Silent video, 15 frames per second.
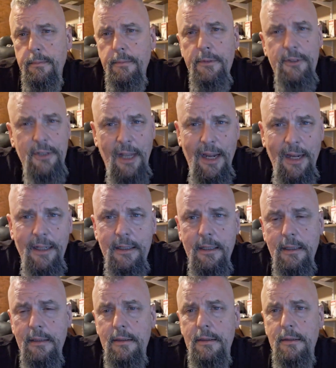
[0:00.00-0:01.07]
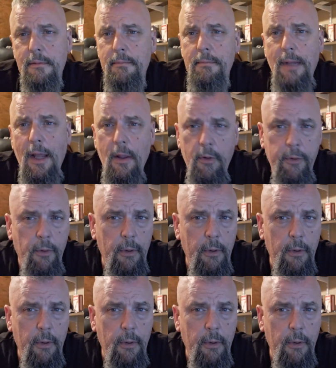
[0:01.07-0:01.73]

scientists, health